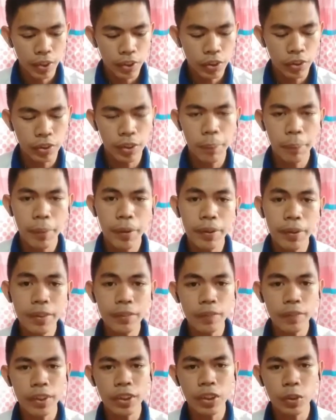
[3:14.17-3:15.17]
So the marine
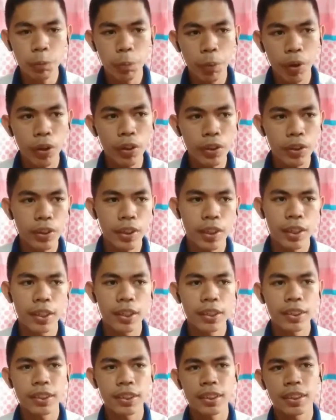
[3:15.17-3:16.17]
transport
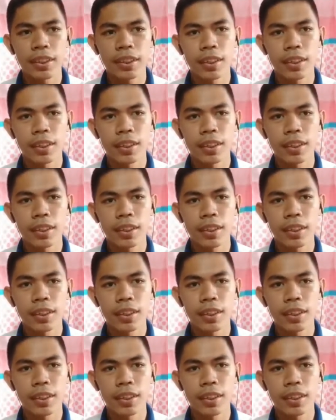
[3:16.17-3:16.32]
is,